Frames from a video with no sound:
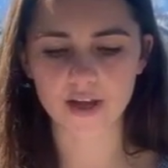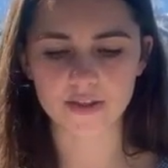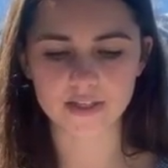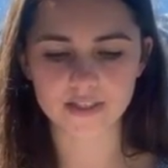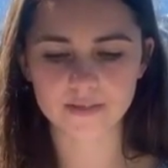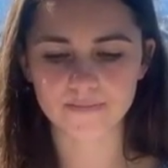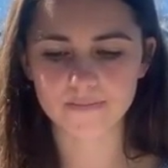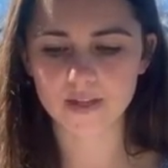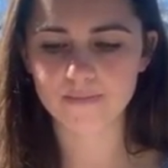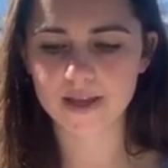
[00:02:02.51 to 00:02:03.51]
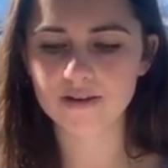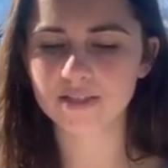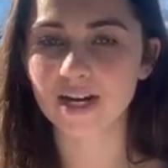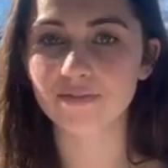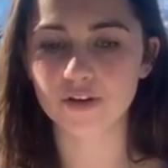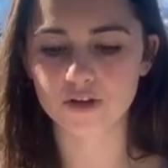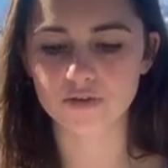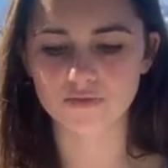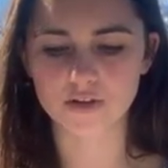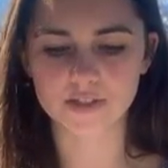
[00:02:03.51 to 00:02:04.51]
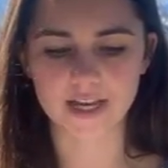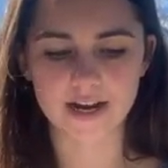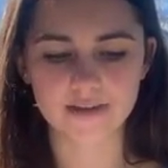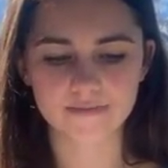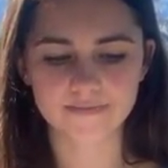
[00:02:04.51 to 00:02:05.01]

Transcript: others. Be yourself and who your roots are.